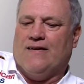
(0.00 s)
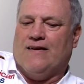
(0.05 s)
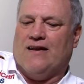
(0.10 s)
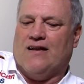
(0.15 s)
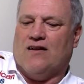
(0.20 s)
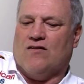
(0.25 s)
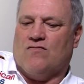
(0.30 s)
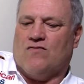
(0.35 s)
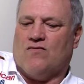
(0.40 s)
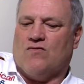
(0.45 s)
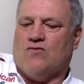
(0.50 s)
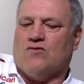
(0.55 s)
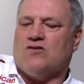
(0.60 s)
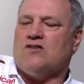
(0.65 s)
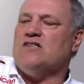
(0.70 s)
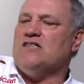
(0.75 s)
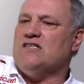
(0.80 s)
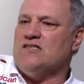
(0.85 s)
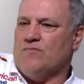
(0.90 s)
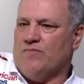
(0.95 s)
and of
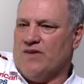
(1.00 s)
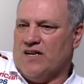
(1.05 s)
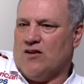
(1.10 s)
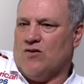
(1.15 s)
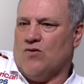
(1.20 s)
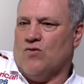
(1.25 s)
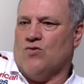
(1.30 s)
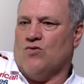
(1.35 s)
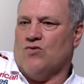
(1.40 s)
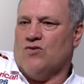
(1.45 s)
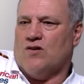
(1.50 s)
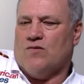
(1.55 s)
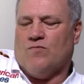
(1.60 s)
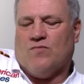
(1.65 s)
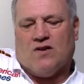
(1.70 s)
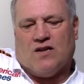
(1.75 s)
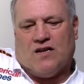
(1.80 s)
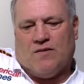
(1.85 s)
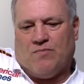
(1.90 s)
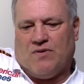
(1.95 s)
course, he's a bit older,
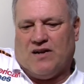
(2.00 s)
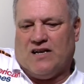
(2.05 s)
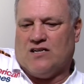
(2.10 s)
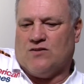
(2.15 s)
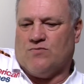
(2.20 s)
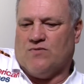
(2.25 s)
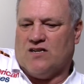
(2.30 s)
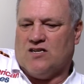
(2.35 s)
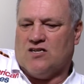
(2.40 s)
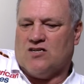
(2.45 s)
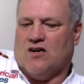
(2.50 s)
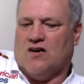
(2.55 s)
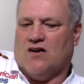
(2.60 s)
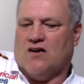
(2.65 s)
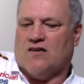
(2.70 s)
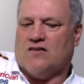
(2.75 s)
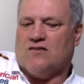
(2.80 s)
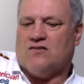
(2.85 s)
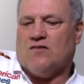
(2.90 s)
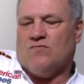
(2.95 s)
but he plays with his
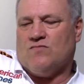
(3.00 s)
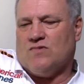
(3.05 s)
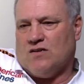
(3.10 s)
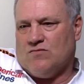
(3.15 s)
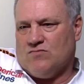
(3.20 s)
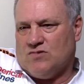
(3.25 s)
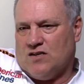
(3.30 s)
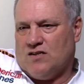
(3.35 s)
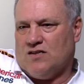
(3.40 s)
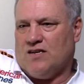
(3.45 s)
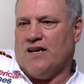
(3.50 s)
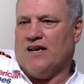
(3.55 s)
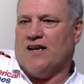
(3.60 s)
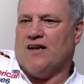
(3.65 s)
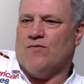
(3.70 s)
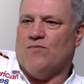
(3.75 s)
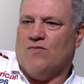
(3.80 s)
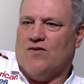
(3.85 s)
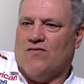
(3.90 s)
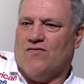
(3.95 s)
heart. Sometimes I
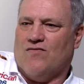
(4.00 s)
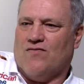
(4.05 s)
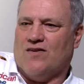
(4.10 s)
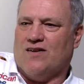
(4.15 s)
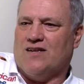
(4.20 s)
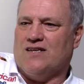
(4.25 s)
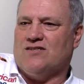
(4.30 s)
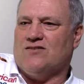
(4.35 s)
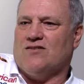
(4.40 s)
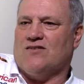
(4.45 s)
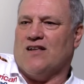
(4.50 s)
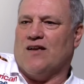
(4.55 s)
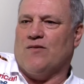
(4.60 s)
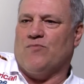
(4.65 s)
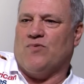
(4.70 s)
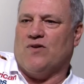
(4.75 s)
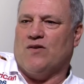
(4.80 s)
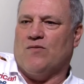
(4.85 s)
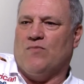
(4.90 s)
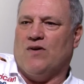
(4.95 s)
take him off and he's not
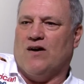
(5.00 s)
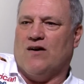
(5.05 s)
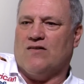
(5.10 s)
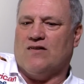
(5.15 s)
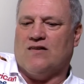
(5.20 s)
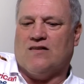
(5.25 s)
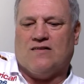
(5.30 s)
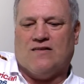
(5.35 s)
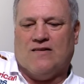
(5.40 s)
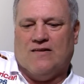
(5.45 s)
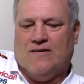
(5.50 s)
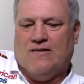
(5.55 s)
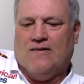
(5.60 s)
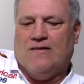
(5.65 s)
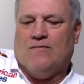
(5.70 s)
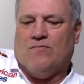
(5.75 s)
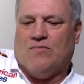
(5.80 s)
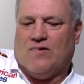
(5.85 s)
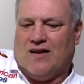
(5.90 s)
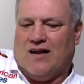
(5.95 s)
happy about it.
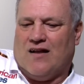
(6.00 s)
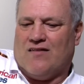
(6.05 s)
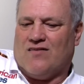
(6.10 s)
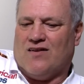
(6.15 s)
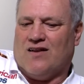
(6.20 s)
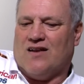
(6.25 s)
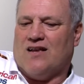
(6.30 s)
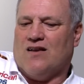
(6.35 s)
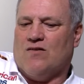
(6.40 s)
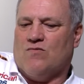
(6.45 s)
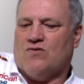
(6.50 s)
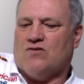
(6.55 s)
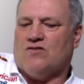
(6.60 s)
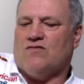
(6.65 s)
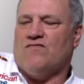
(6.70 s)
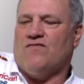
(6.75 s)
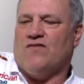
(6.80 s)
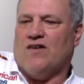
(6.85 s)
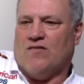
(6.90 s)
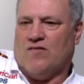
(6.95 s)
But I think he was a
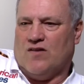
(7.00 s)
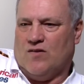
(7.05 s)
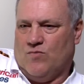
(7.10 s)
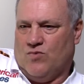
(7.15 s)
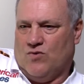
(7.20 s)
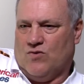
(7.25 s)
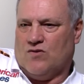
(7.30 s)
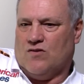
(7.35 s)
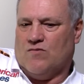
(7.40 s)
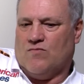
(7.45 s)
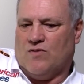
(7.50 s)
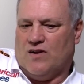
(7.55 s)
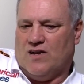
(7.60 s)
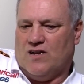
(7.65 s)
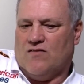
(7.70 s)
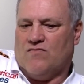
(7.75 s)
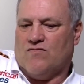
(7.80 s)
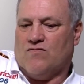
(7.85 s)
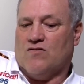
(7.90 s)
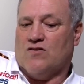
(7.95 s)
very important
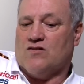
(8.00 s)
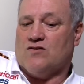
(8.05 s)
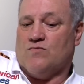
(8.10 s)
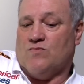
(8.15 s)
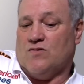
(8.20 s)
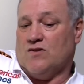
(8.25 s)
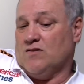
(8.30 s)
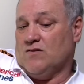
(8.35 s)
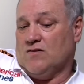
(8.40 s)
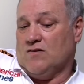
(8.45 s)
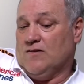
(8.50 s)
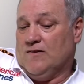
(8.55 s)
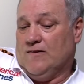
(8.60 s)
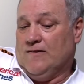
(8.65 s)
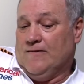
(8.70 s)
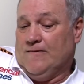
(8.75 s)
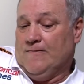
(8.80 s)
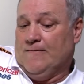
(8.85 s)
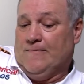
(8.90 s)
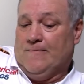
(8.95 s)
player for us. But
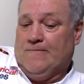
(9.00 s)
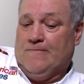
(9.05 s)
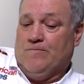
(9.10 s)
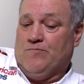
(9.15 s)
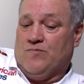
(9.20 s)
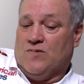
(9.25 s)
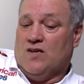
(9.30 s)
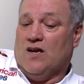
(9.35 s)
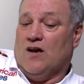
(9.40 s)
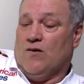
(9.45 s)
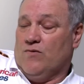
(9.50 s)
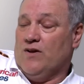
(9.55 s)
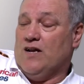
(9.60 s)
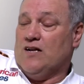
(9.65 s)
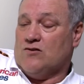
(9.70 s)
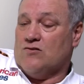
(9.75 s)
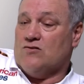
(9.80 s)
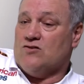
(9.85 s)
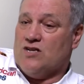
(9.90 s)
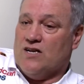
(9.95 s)
yeah, we
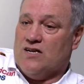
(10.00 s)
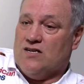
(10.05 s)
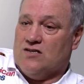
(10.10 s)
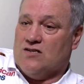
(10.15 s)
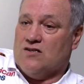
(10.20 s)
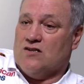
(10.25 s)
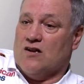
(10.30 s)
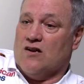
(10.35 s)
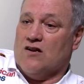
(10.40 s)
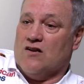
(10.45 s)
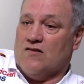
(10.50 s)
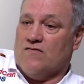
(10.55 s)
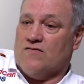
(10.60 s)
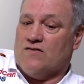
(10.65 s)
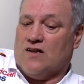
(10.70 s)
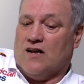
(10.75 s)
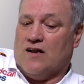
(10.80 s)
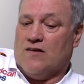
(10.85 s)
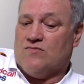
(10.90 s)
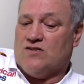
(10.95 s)
had to change it a lot of
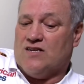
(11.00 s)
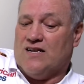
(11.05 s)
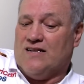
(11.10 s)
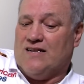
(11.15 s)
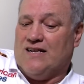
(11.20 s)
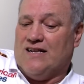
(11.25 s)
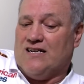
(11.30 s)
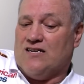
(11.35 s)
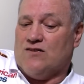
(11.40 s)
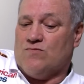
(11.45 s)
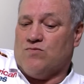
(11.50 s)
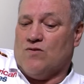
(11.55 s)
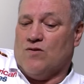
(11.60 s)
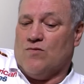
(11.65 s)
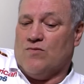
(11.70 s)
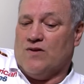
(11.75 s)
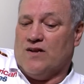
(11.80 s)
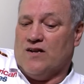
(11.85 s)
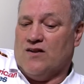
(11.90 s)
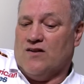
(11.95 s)
times, and that is
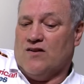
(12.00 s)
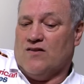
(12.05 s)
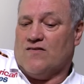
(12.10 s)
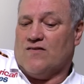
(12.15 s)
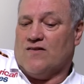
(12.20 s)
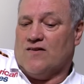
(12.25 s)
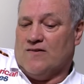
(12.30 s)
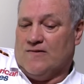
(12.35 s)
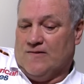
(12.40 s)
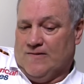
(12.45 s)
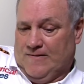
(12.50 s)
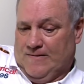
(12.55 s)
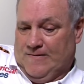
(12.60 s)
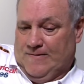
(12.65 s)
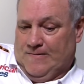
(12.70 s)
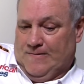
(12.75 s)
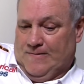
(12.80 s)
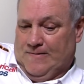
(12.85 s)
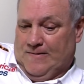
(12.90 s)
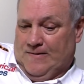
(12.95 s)
probably not
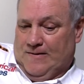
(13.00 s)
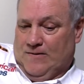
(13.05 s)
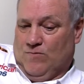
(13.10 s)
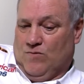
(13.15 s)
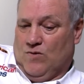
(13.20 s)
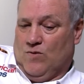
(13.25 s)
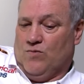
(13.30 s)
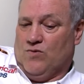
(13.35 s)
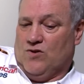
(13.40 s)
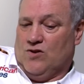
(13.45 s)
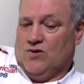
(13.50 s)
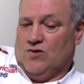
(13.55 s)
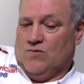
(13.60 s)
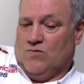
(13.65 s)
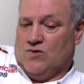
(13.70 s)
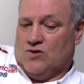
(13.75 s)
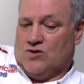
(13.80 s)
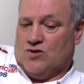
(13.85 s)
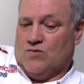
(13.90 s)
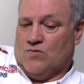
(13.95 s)
what we
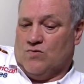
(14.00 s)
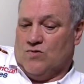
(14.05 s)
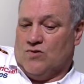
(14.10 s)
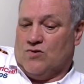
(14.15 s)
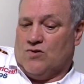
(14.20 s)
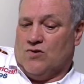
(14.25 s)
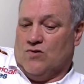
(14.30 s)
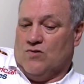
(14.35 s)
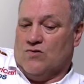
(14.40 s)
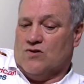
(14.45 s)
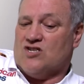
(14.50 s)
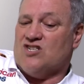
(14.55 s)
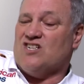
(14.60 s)
what you would call a